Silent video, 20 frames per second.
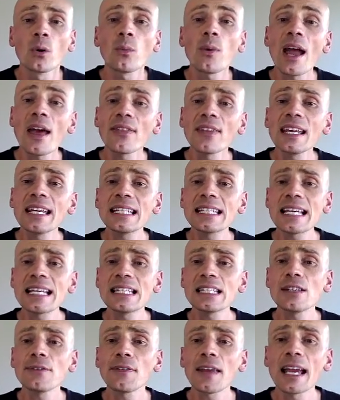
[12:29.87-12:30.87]
where the
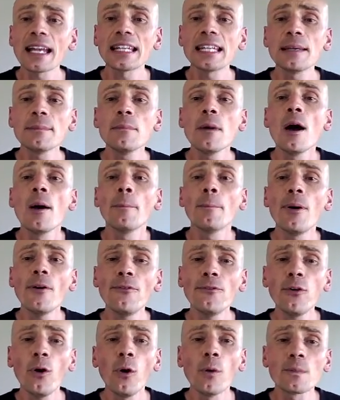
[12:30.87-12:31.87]
intensive care team
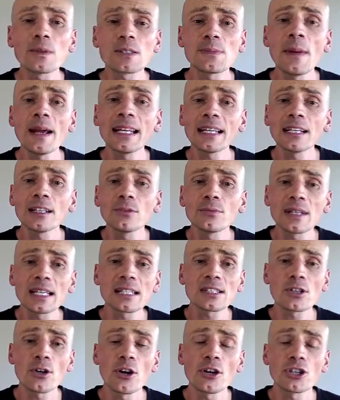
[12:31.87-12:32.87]
performs medical
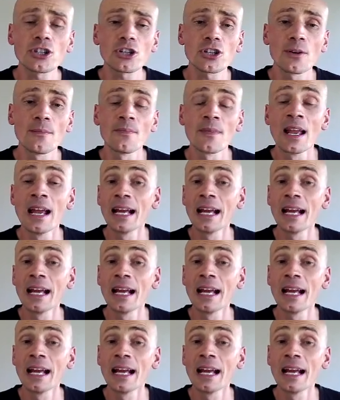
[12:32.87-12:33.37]
research